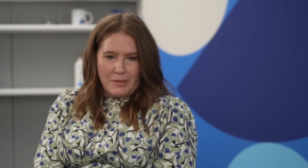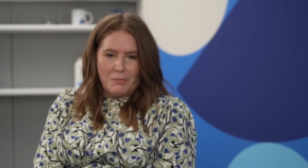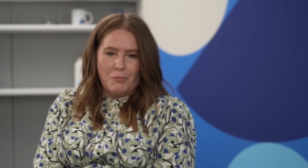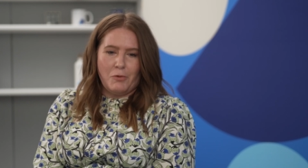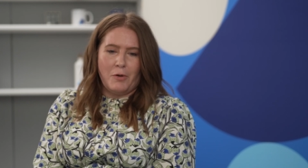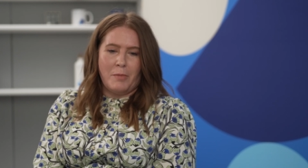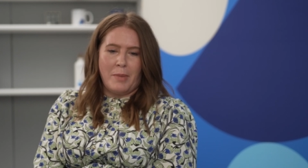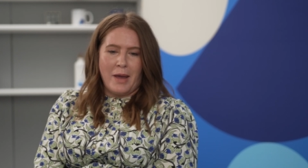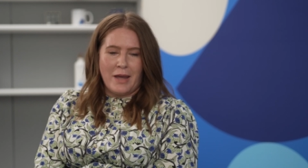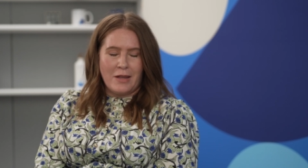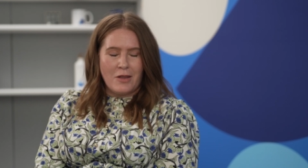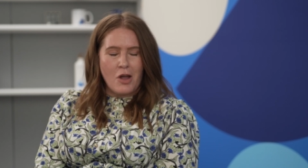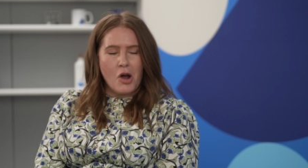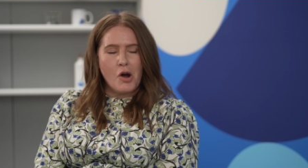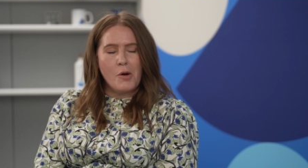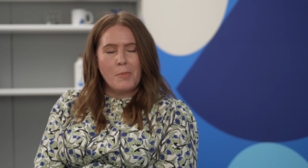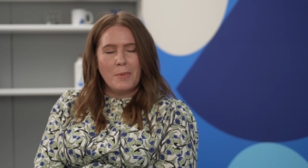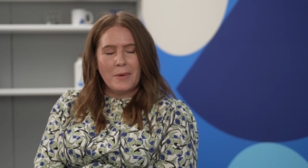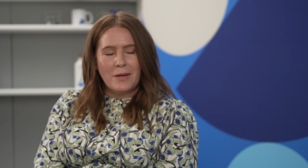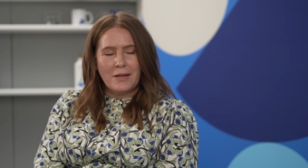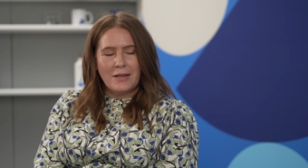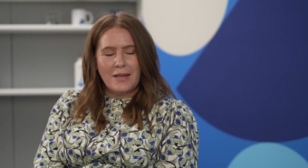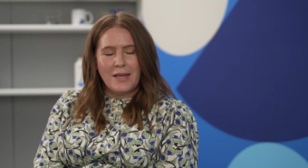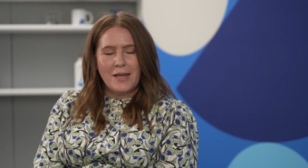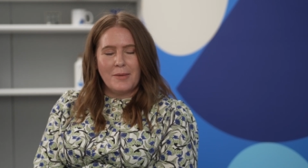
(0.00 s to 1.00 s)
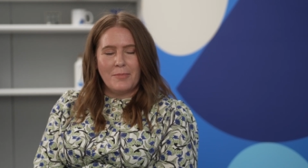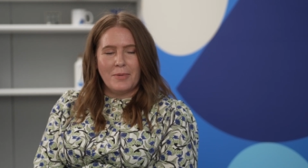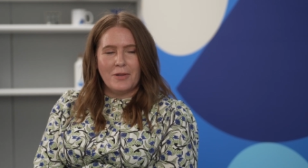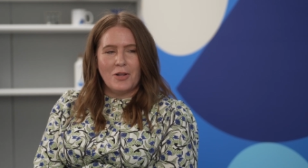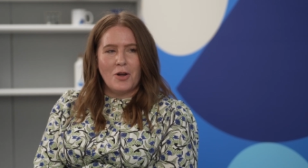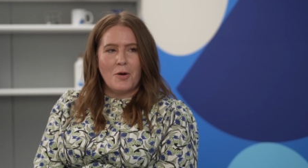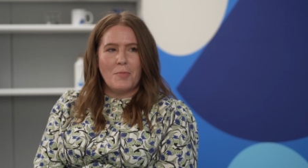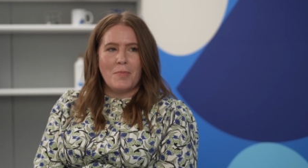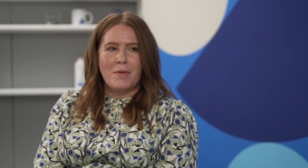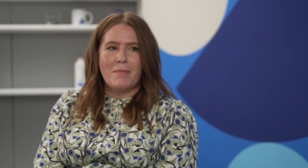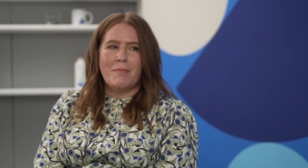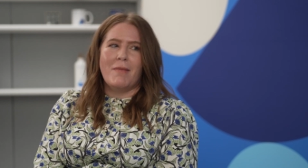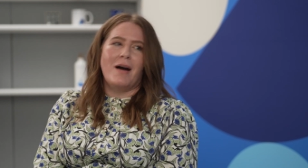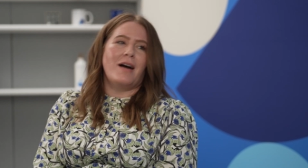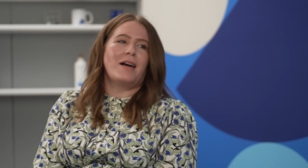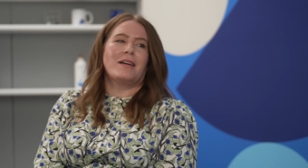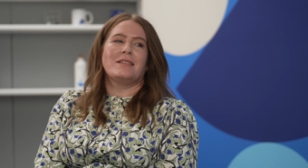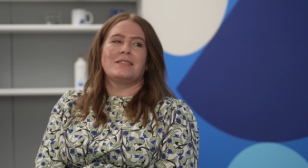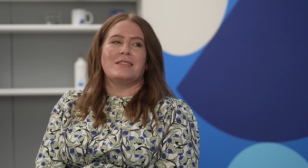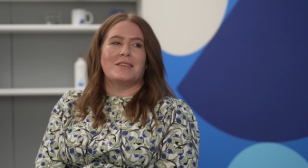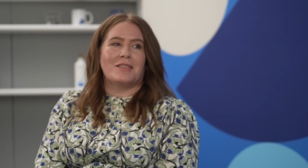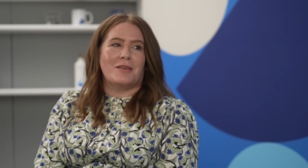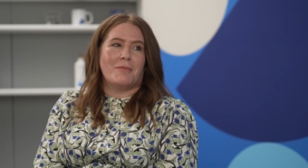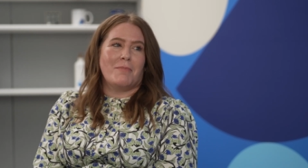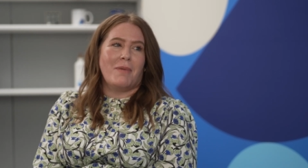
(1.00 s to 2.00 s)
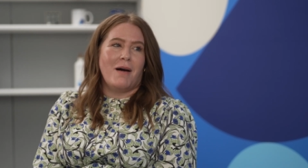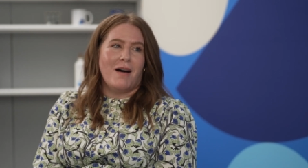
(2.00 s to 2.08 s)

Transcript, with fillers: remain open, keep an open mind to the